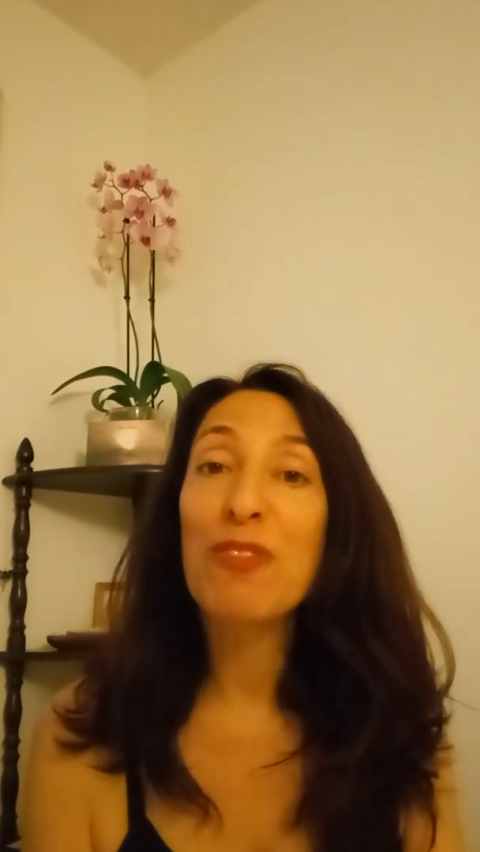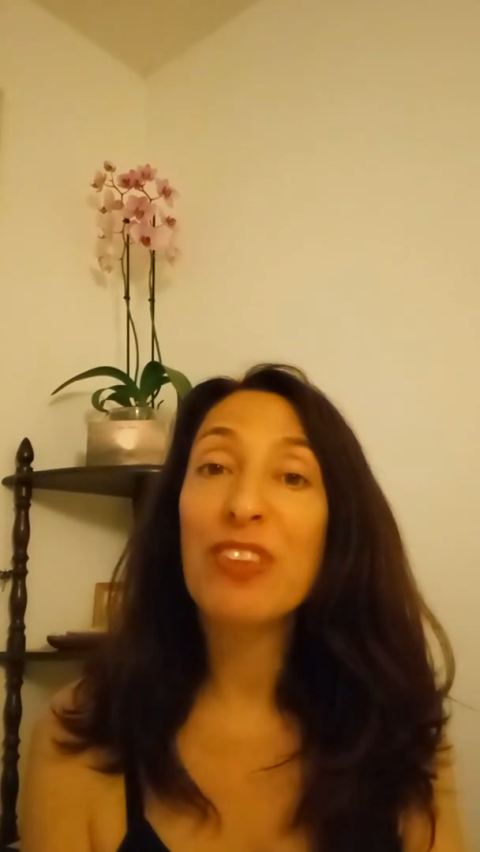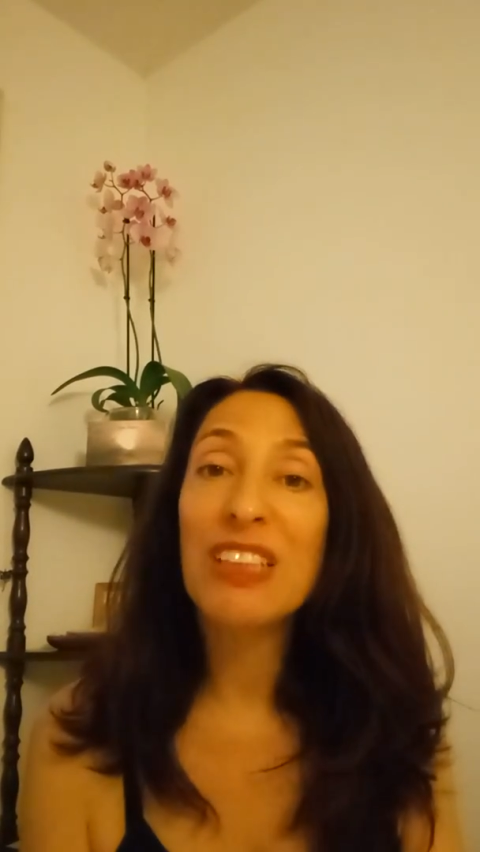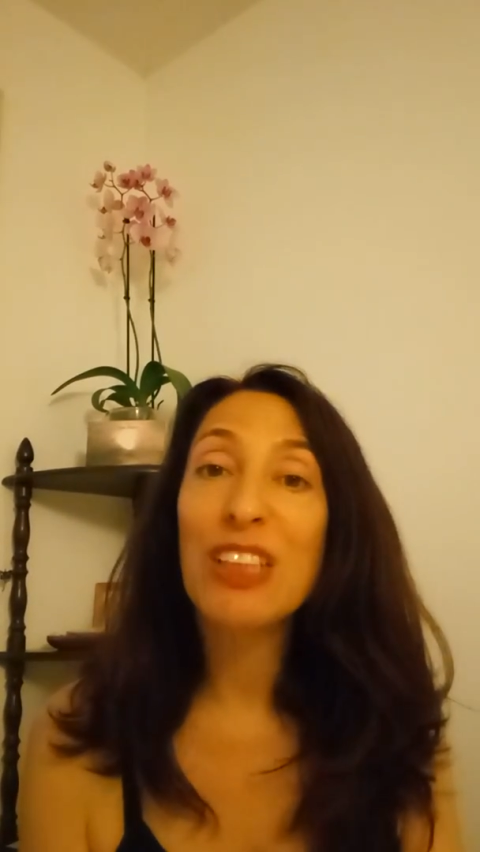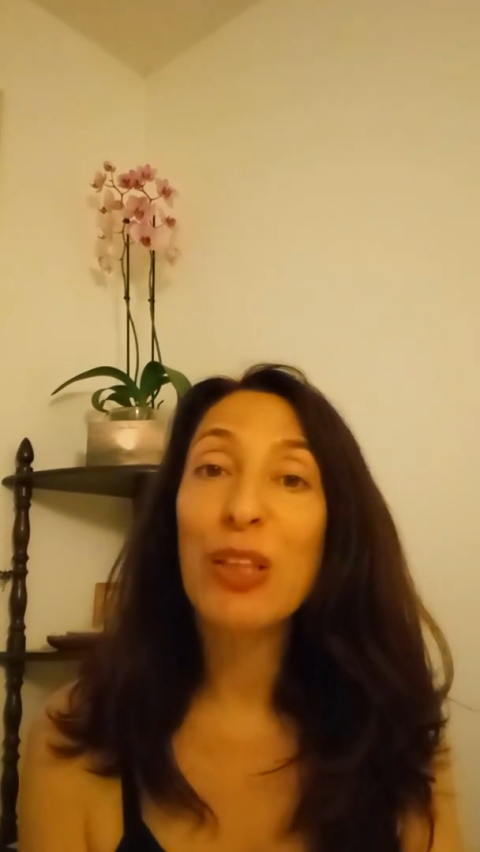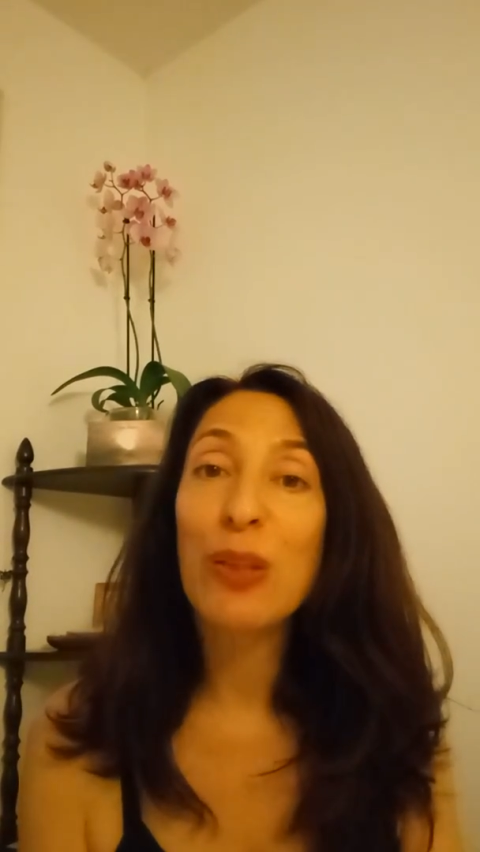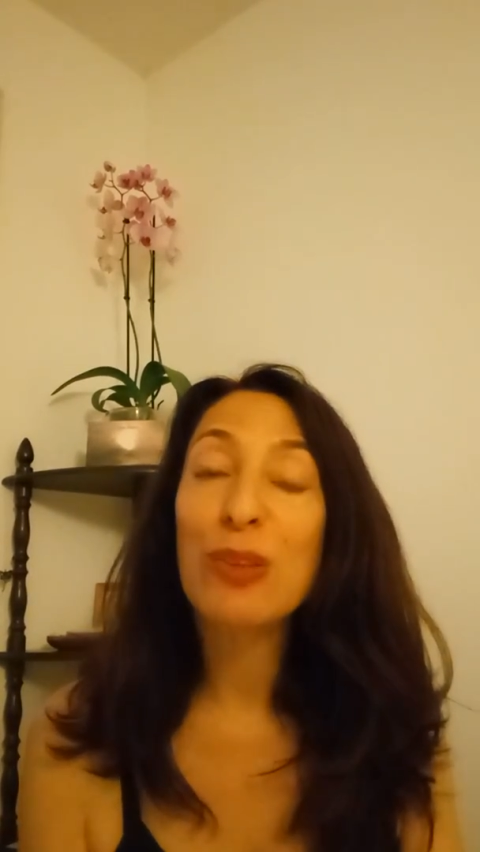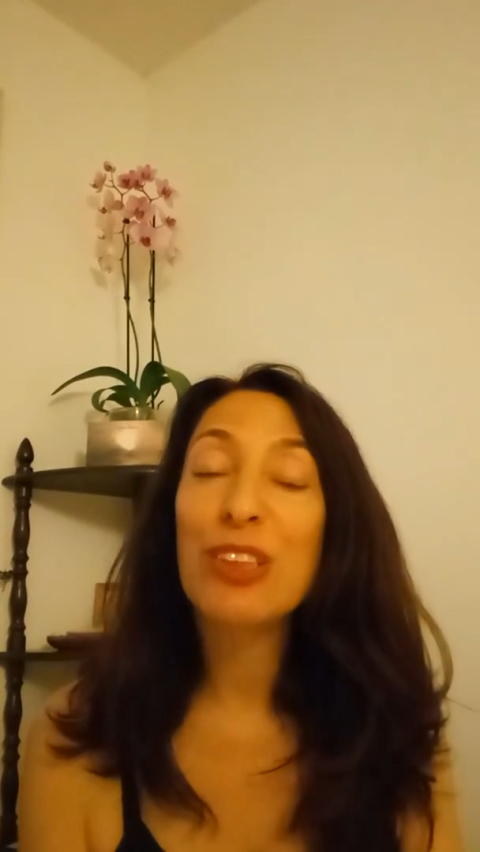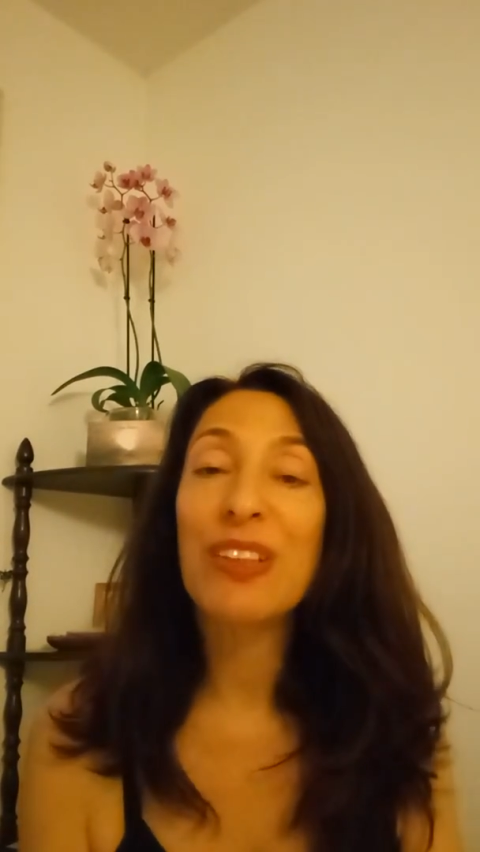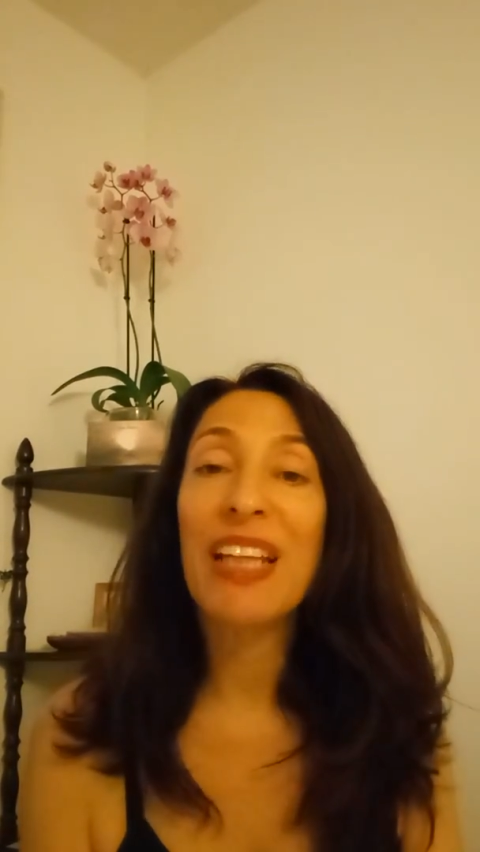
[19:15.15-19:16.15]
videos
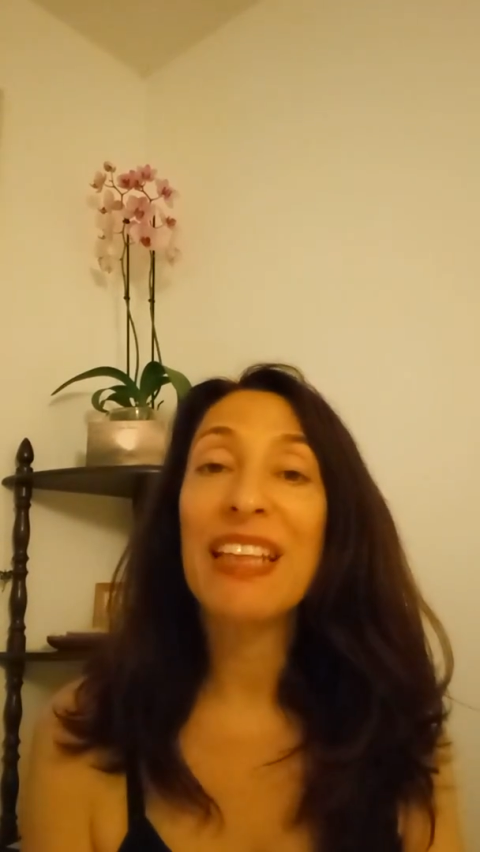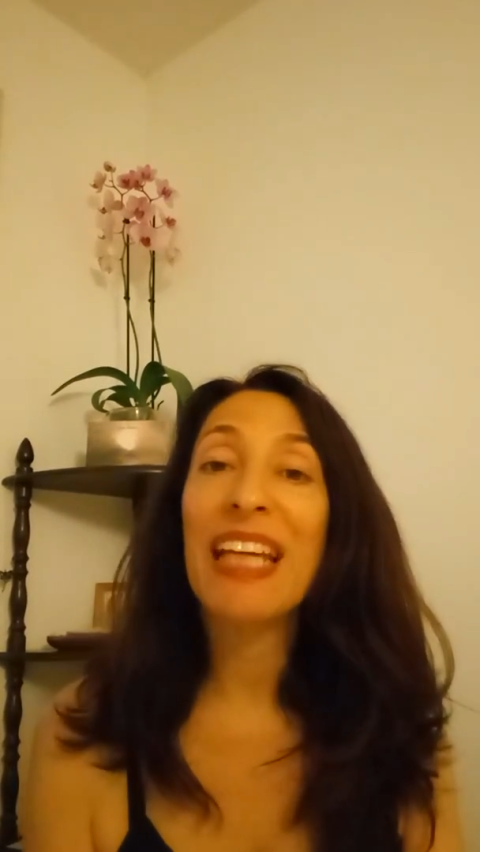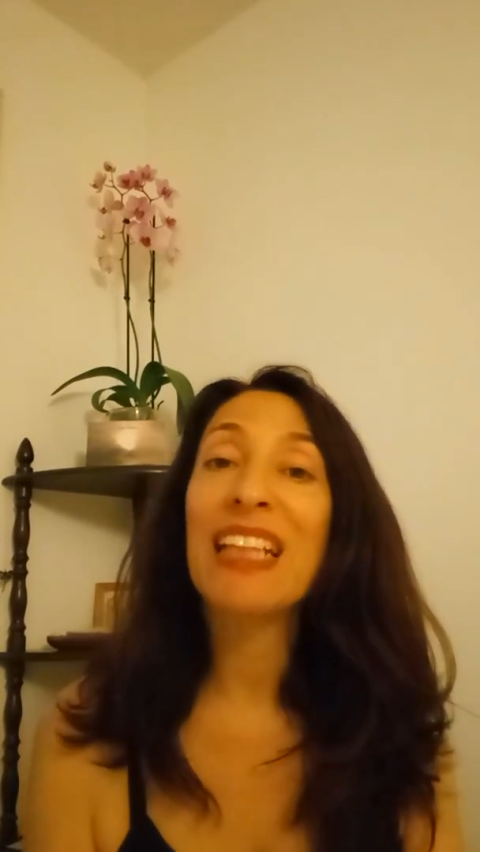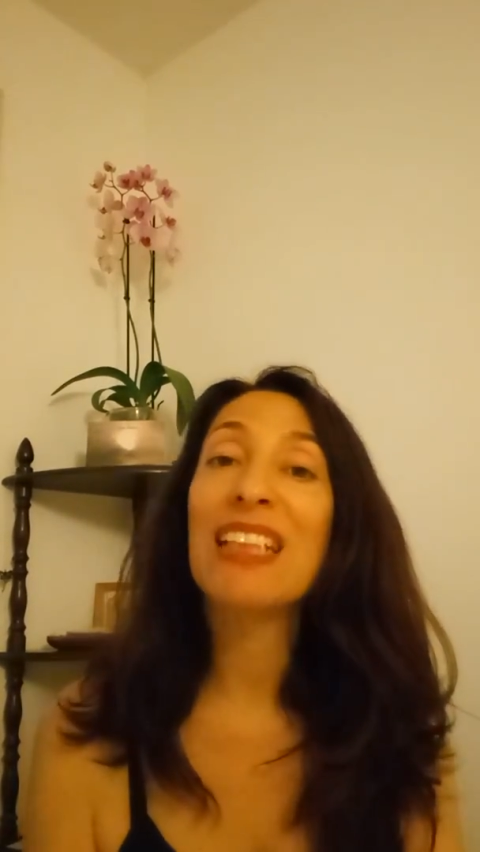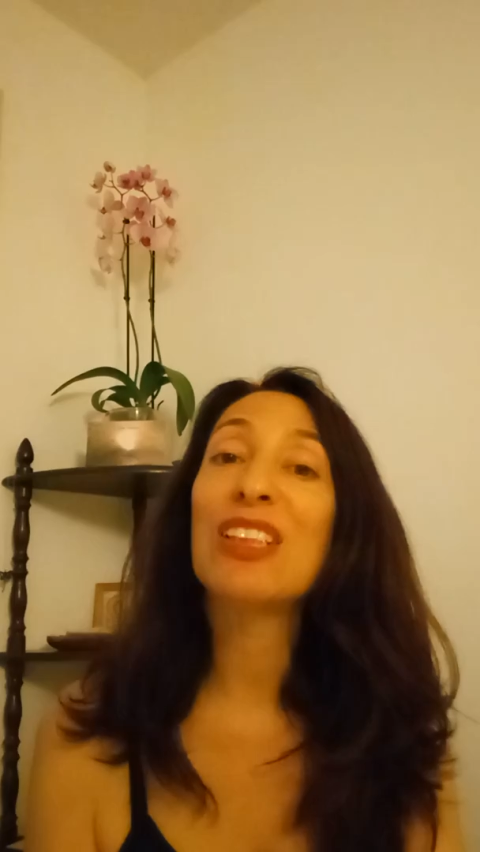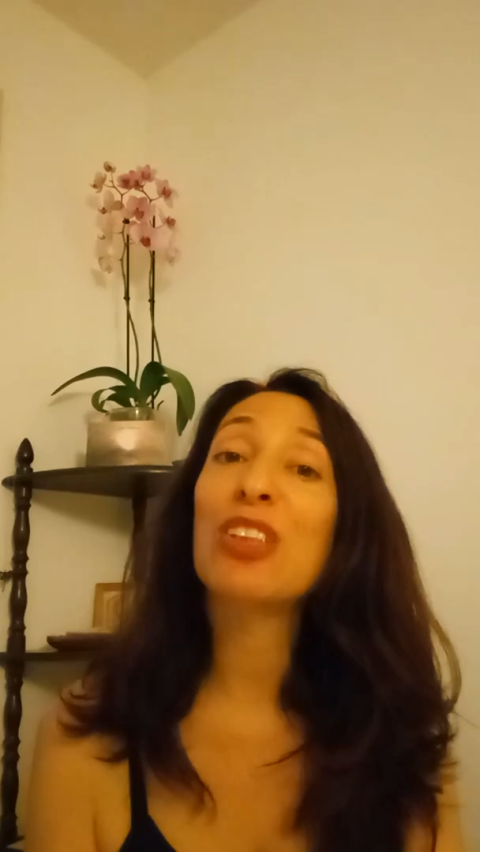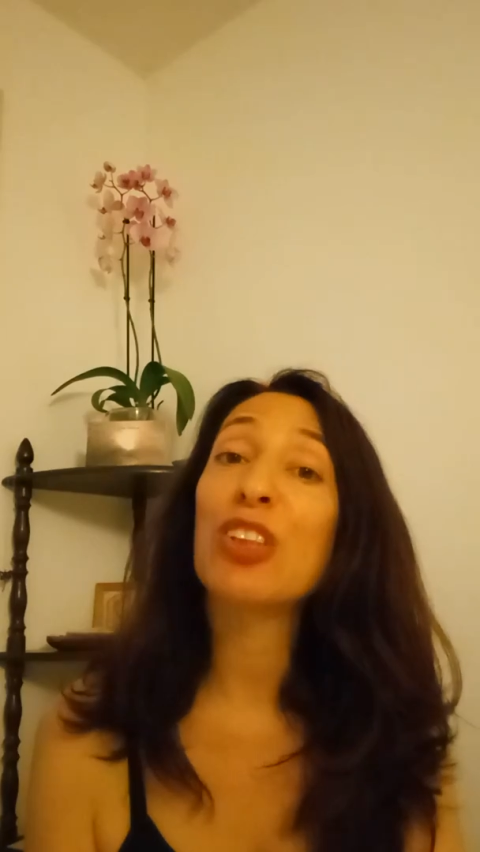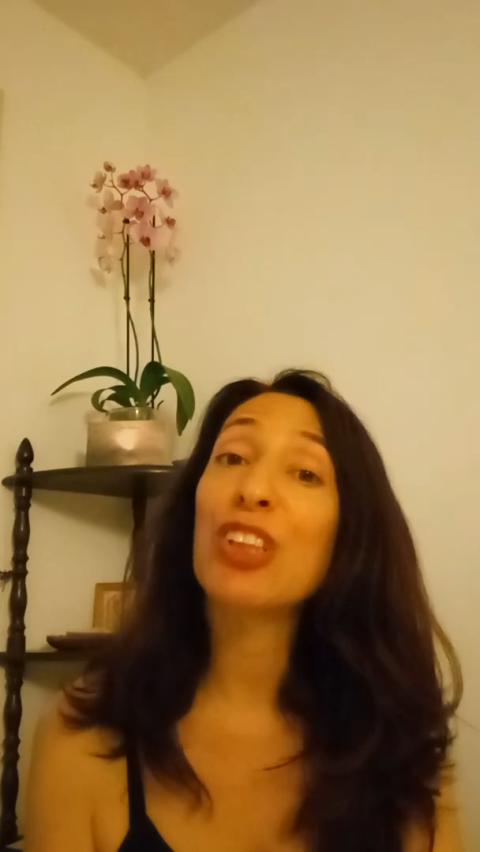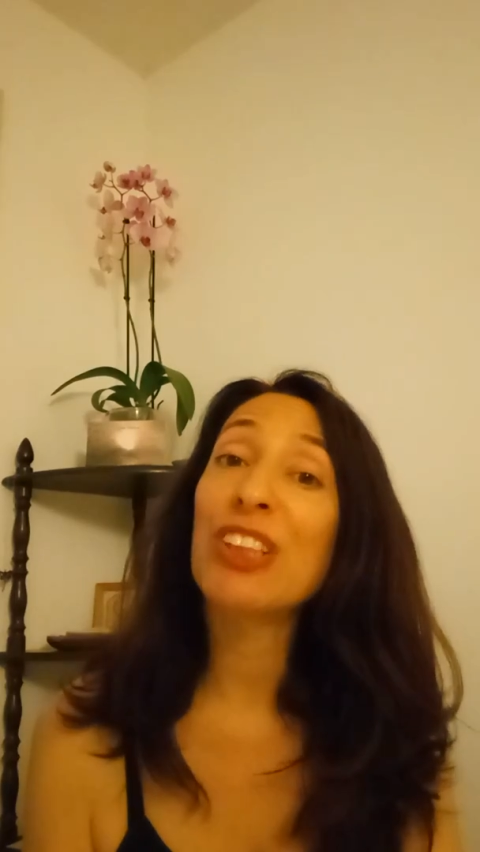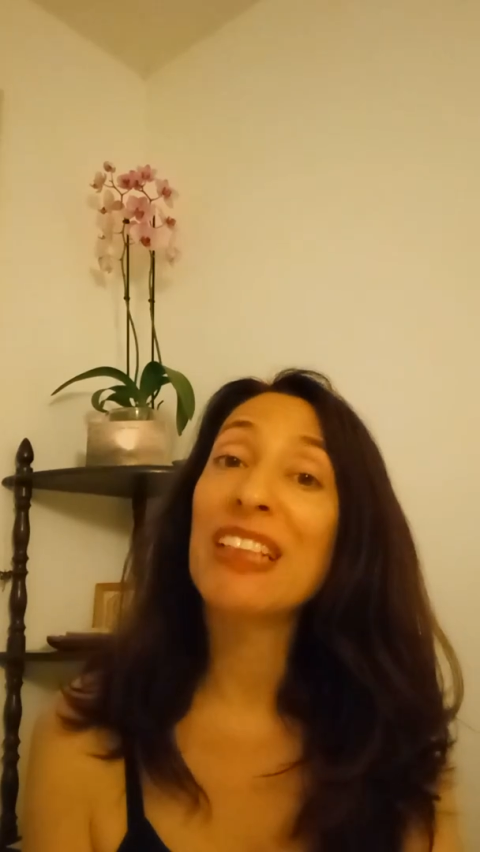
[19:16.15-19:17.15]
so that they can
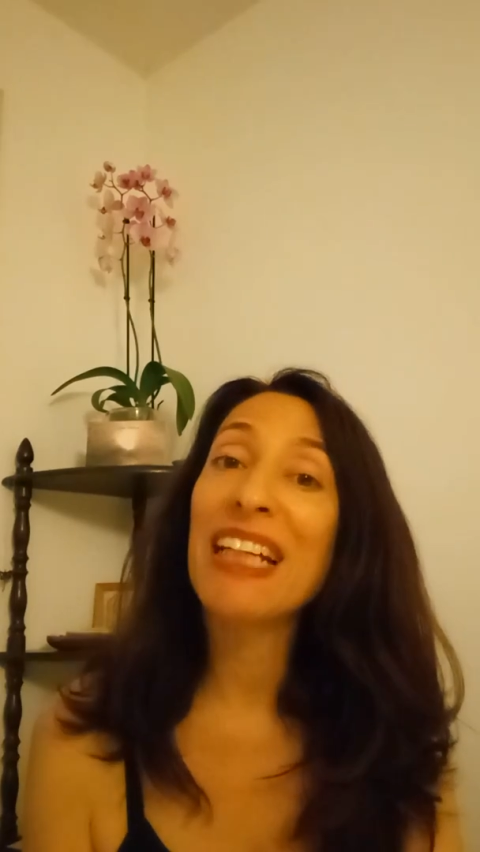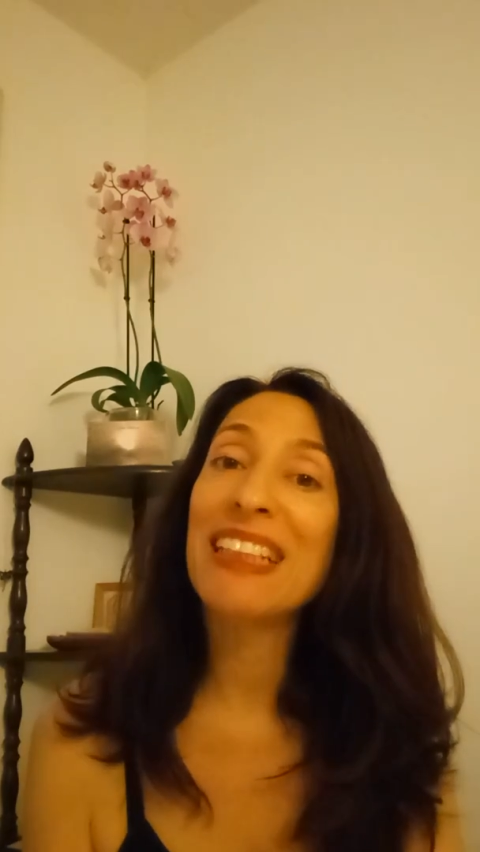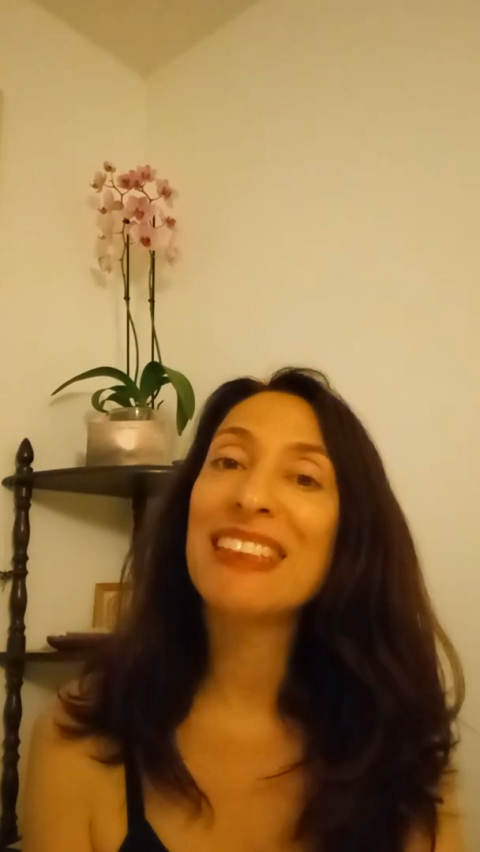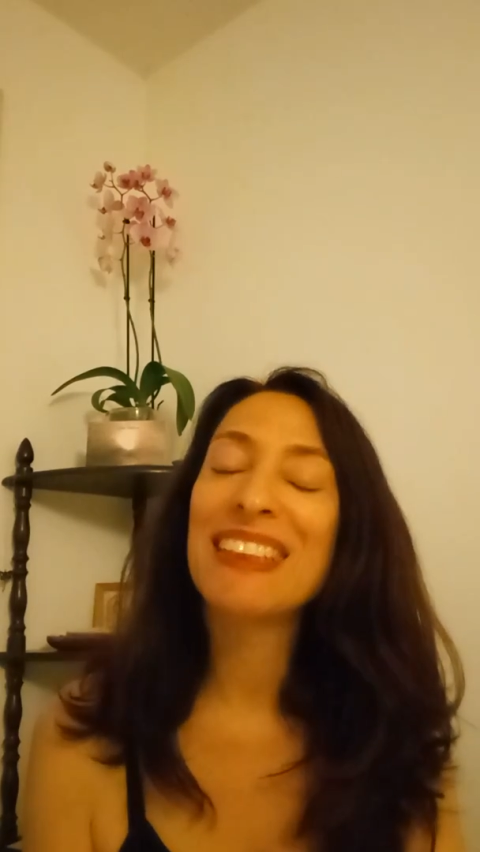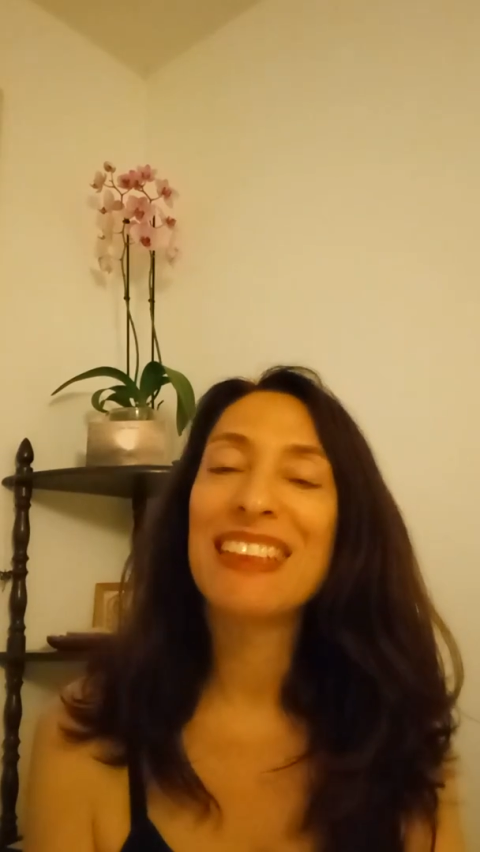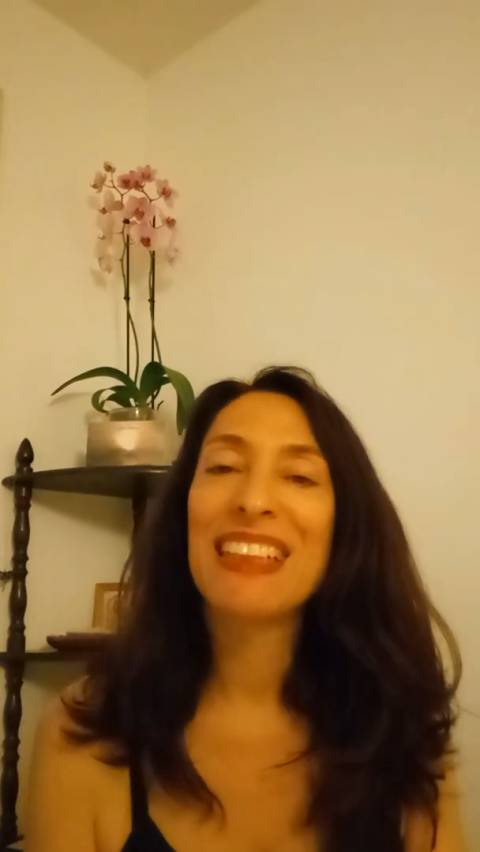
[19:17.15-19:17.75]
circulate,